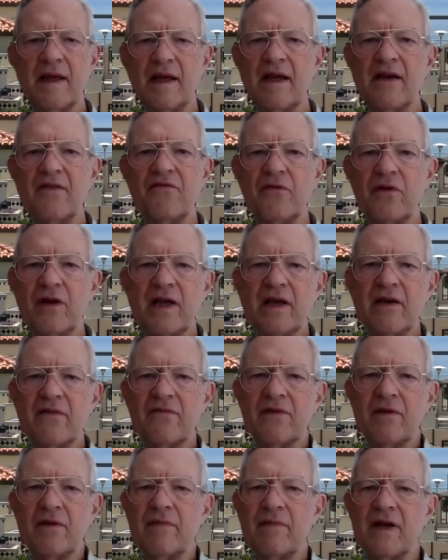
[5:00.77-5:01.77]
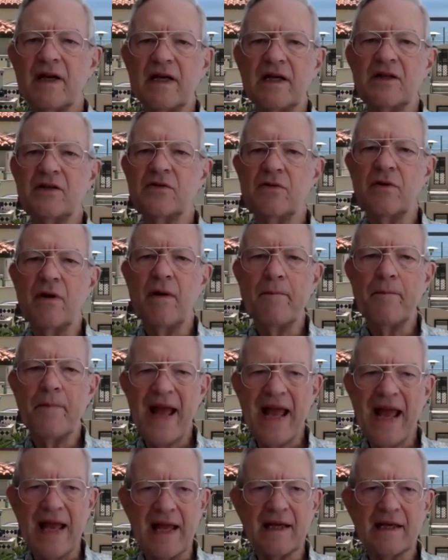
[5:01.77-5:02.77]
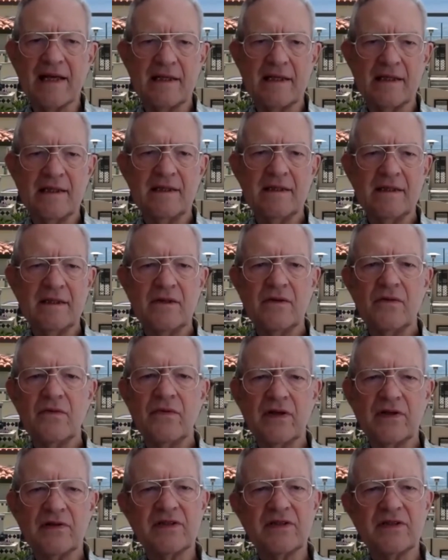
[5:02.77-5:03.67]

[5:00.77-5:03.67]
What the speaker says: If we give the money to a bank, we are